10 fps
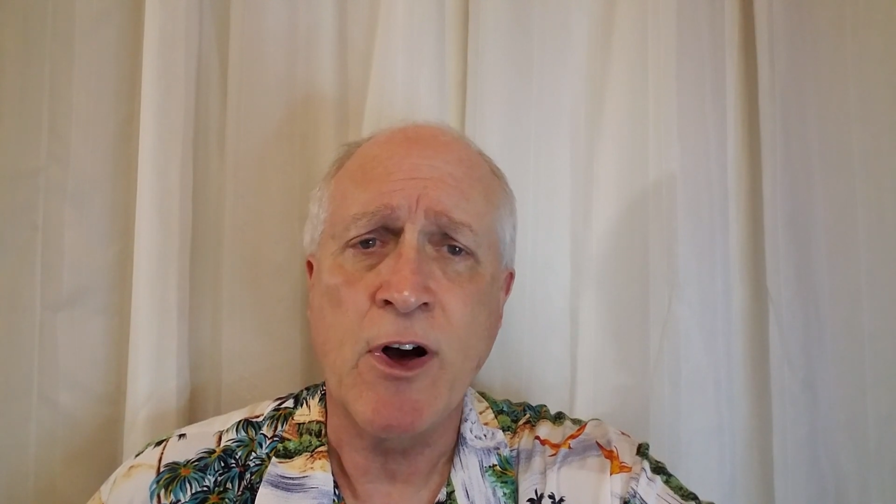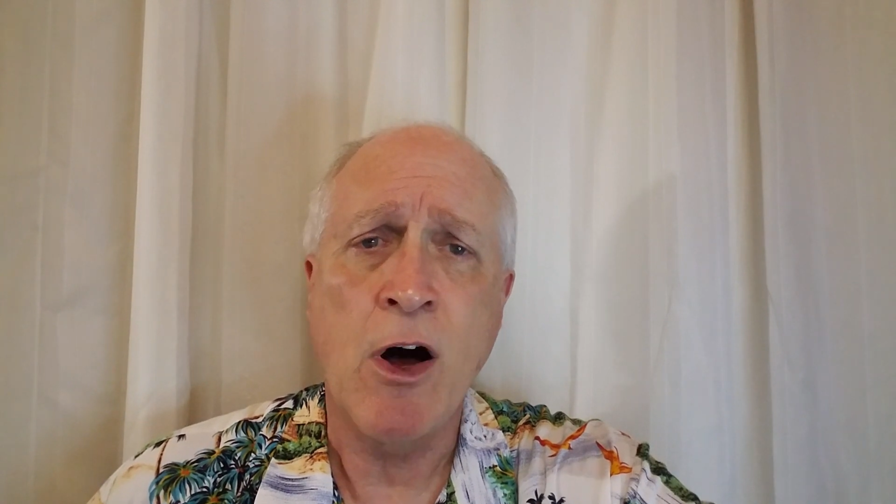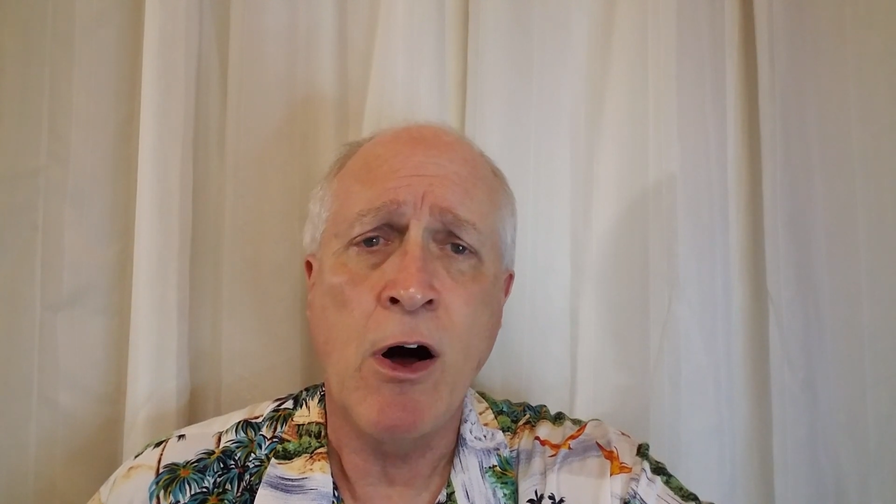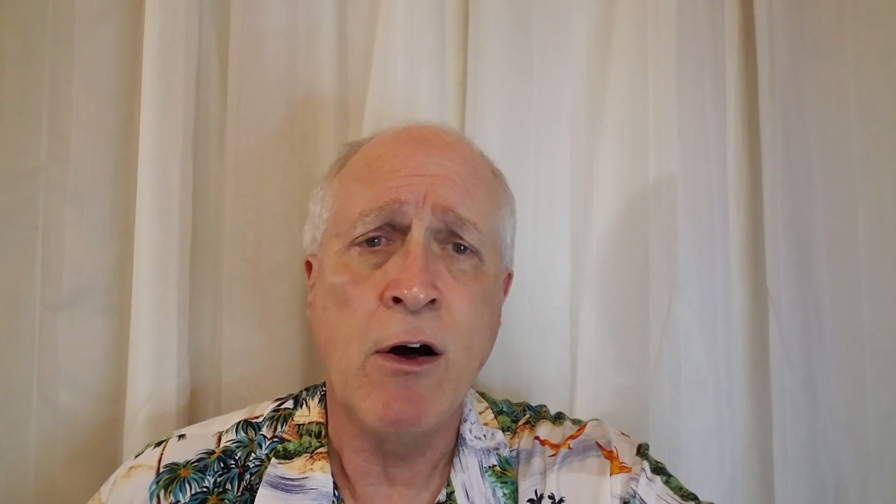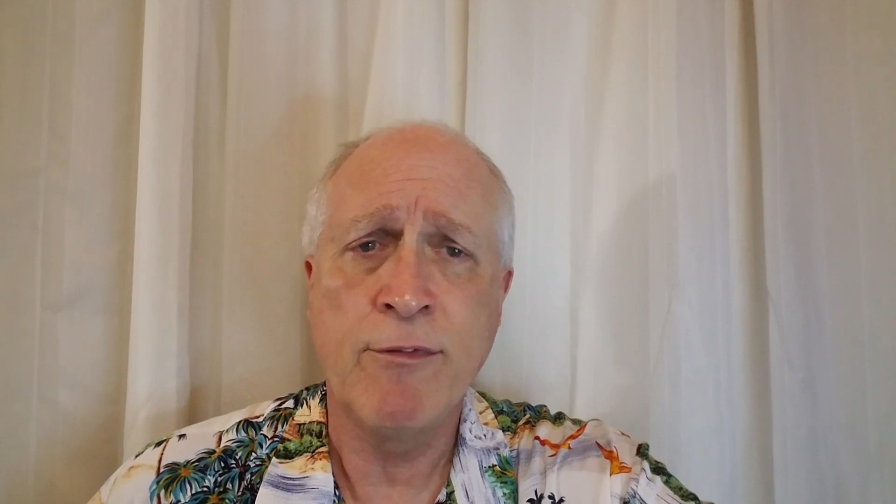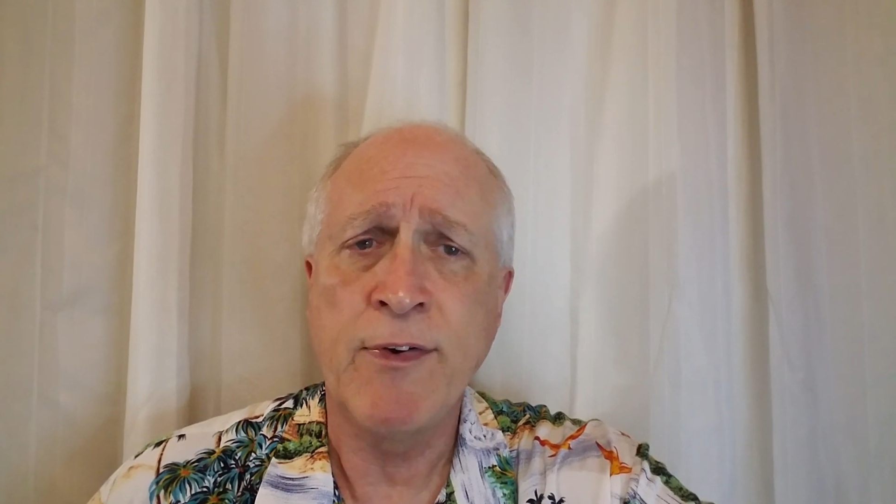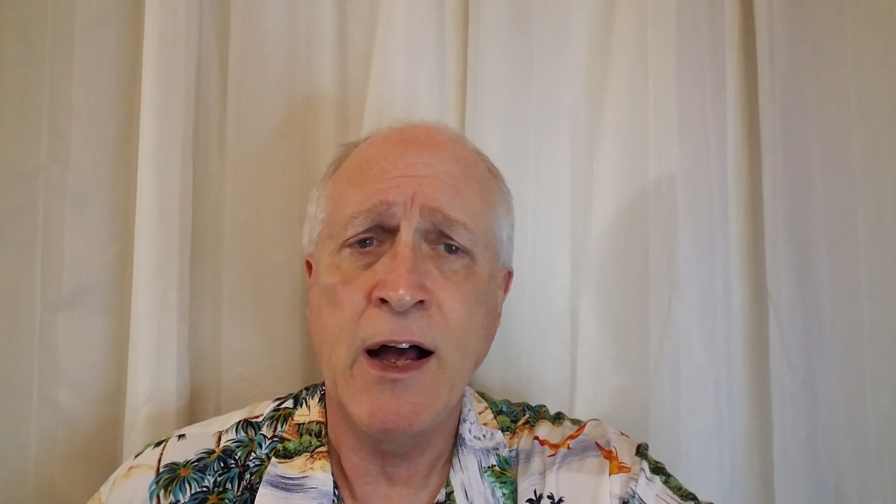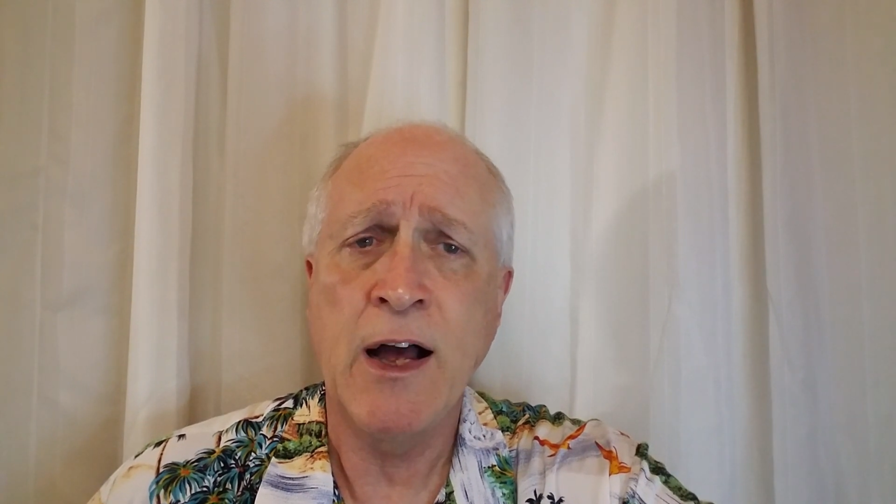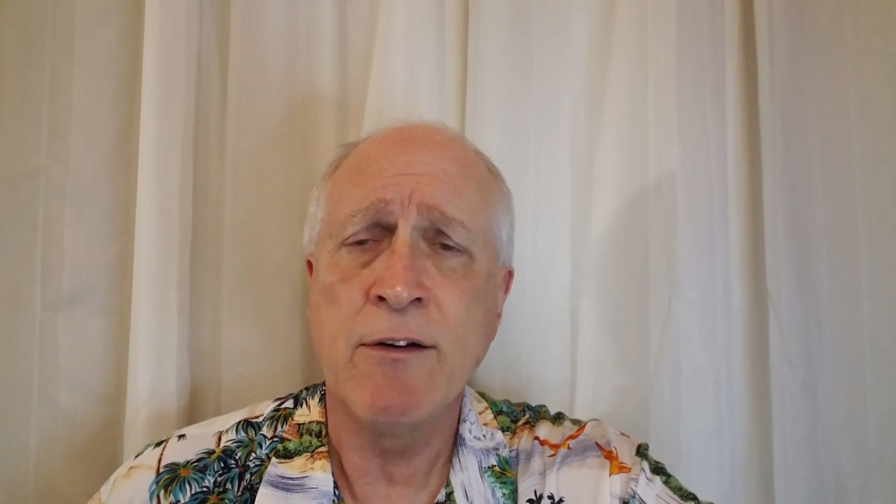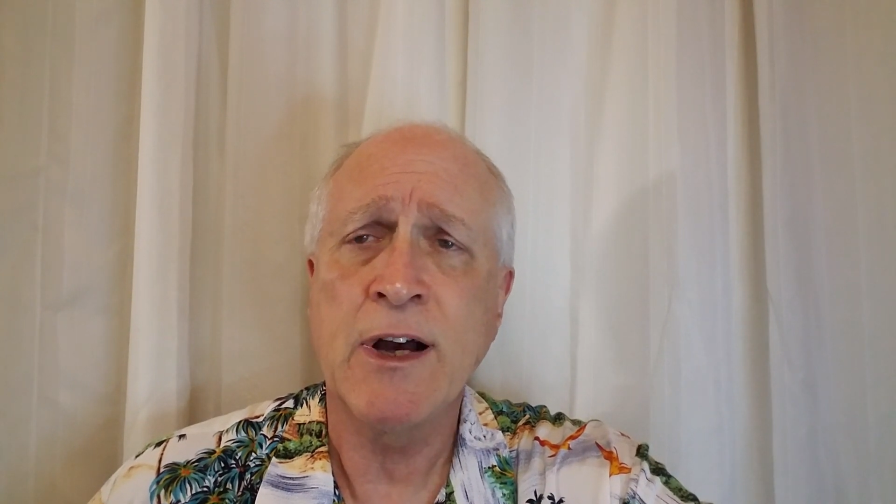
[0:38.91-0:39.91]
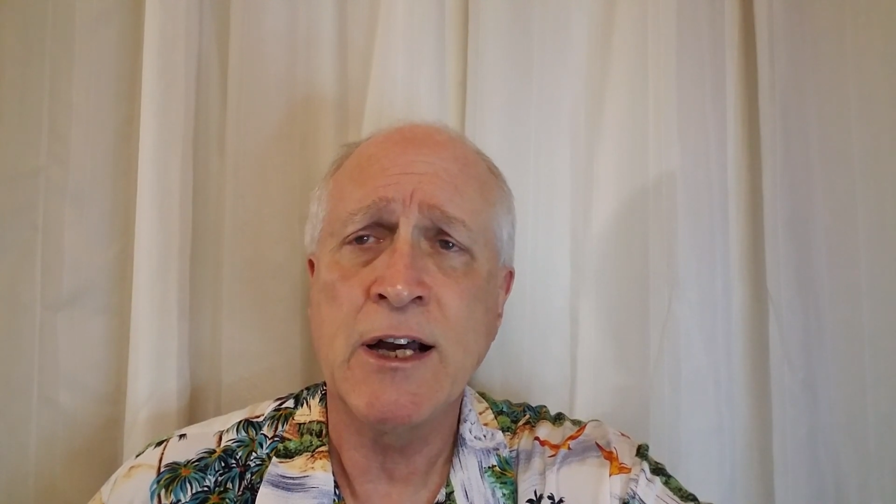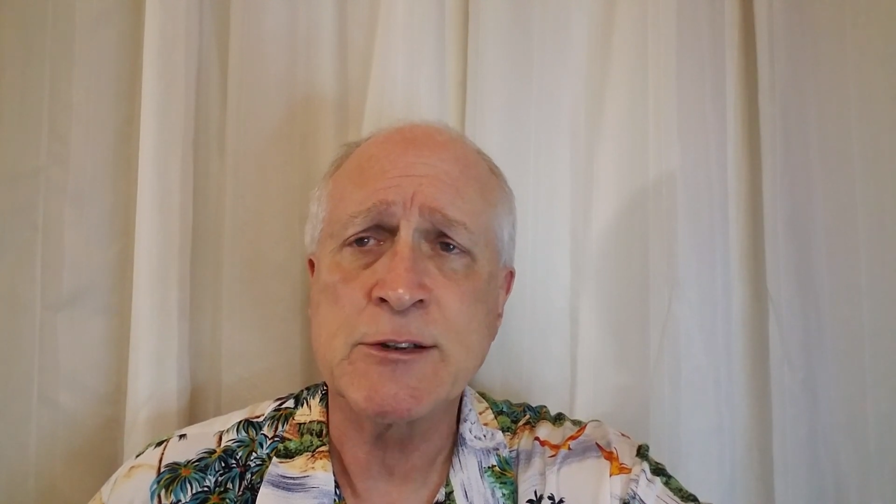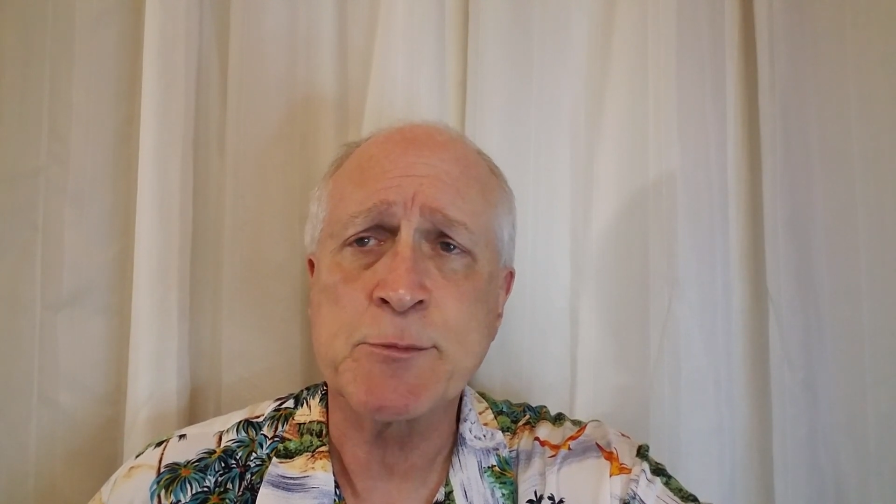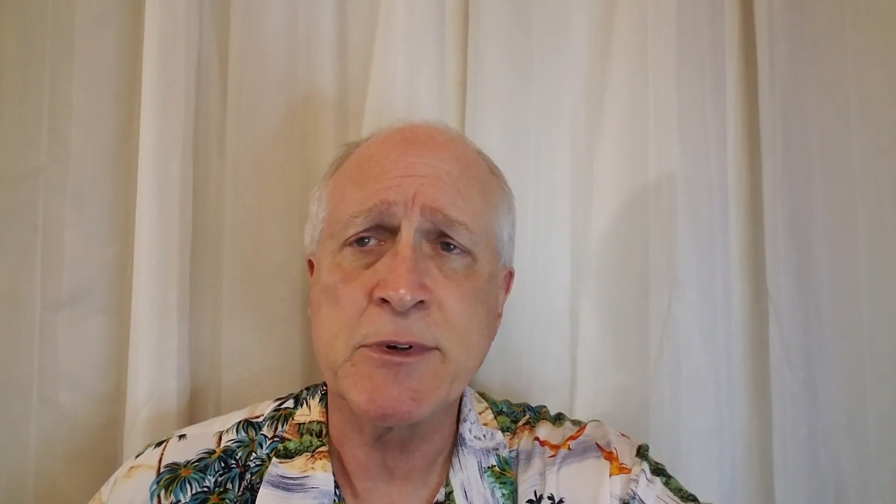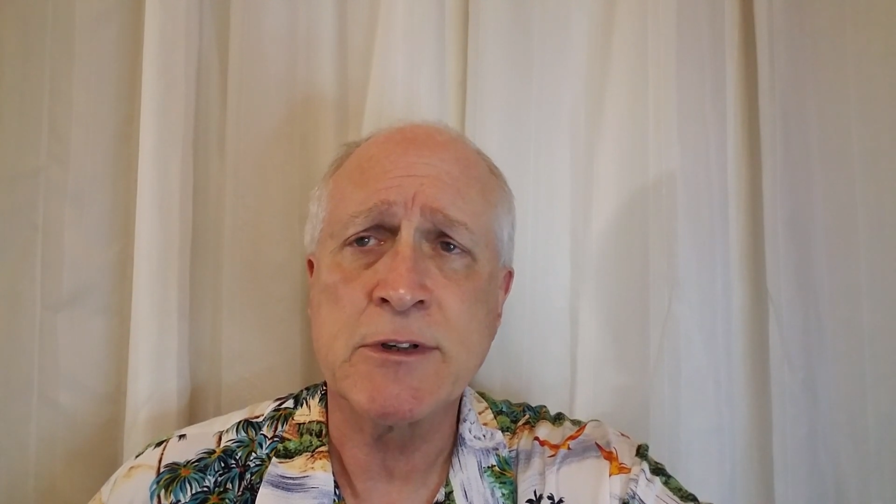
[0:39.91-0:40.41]
all 5
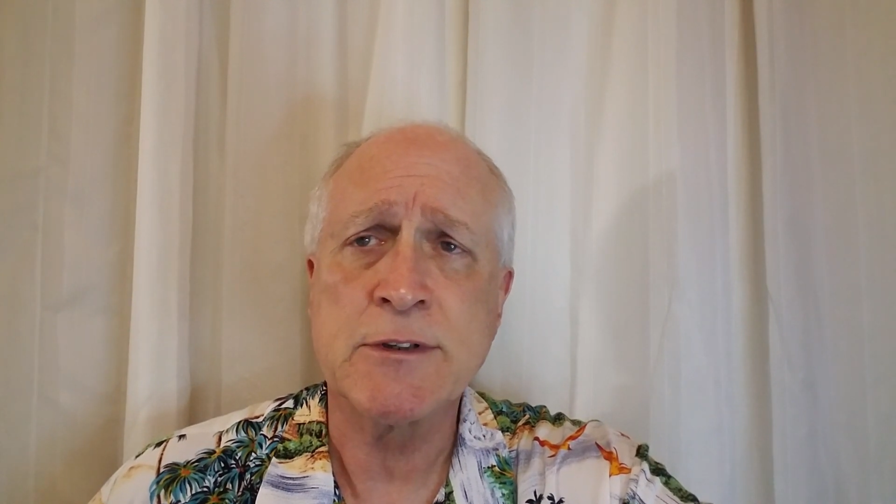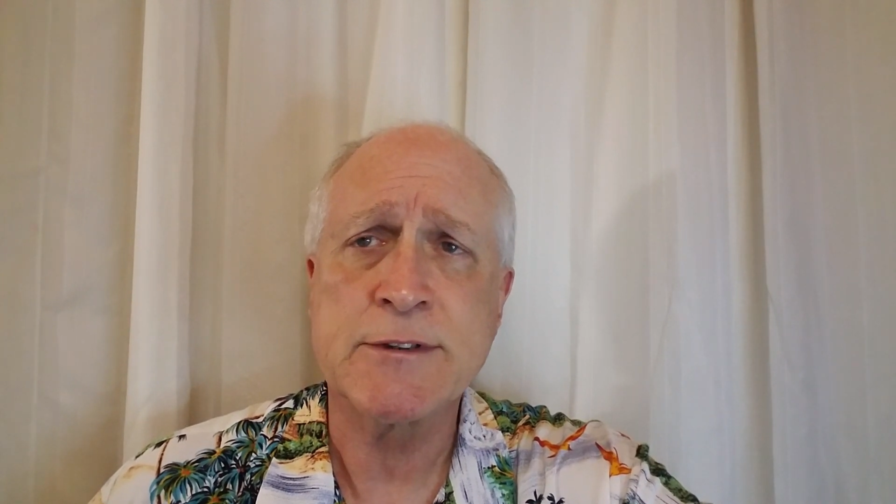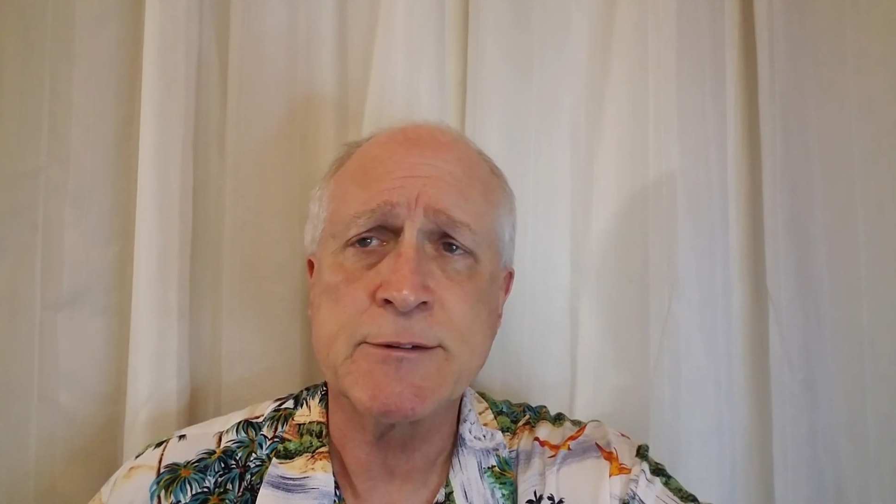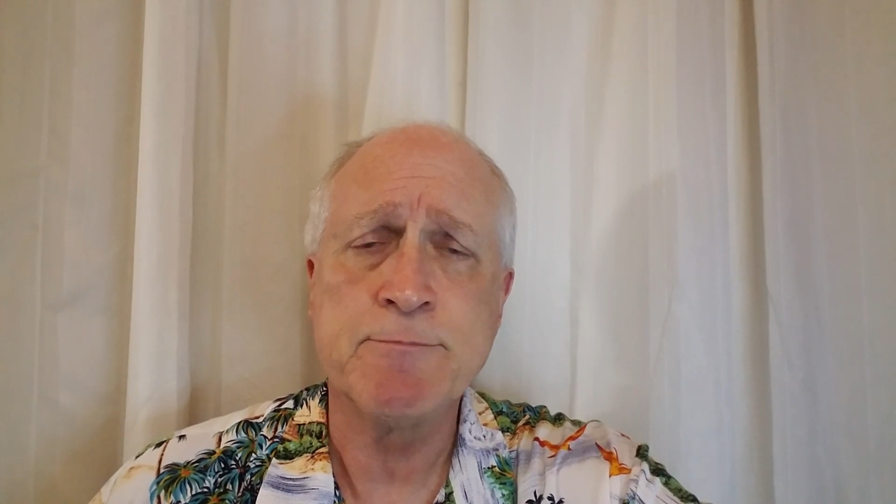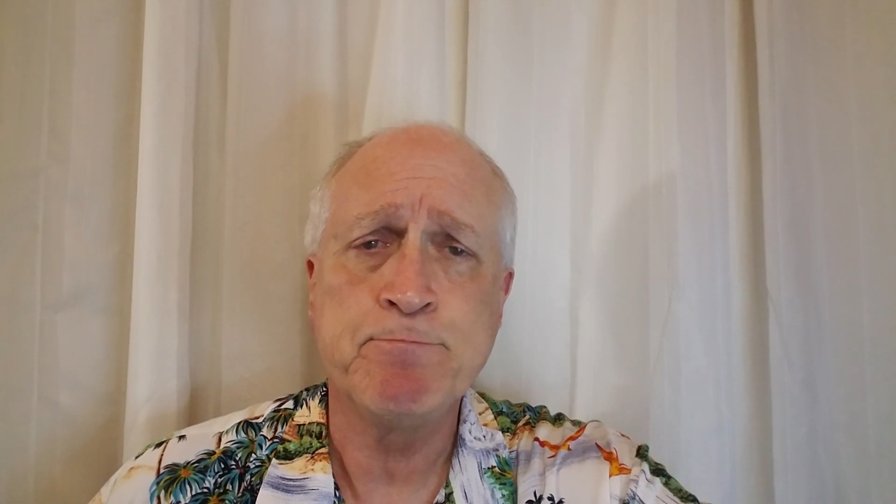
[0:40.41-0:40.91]
hospitals.